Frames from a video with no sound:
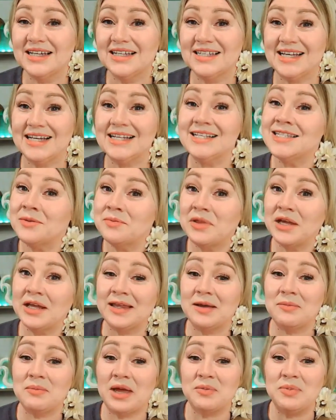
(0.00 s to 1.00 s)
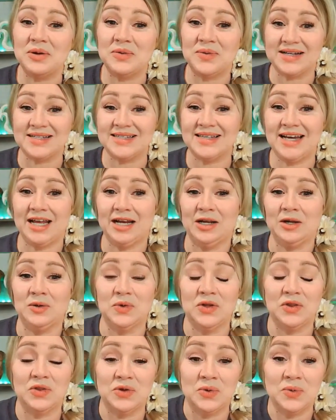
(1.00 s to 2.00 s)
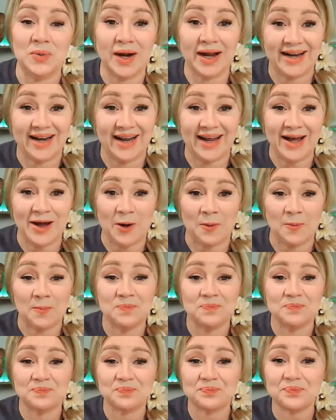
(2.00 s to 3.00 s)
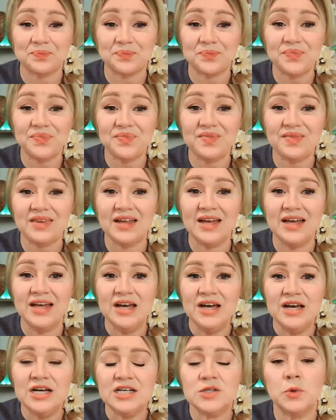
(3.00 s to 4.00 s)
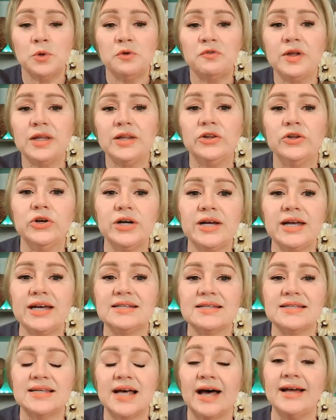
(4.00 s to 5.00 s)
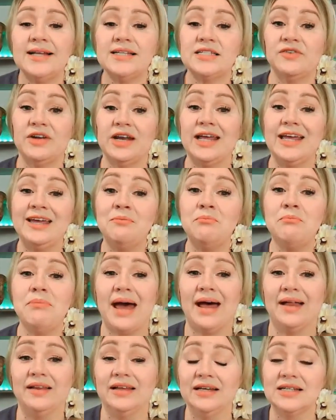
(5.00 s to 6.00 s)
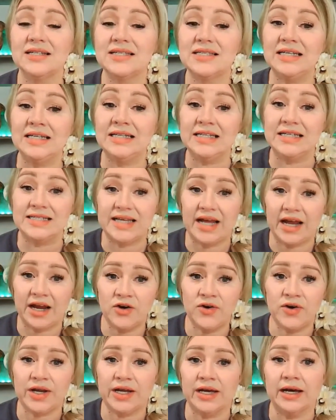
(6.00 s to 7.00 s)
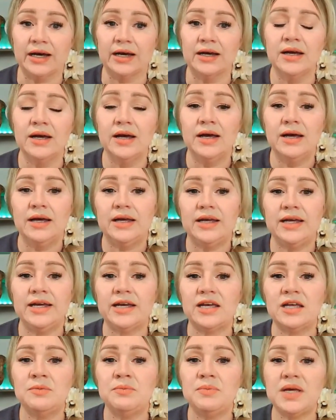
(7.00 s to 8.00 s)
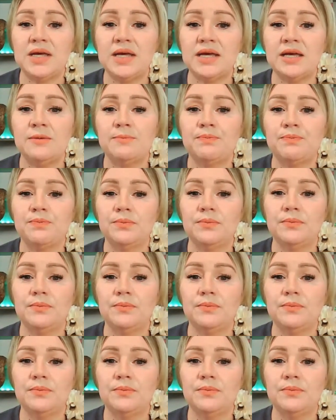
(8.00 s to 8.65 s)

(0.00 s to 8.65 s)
Is that something that may be resonating with you right now? So, if we look at signs of an imbalance in this area, it can be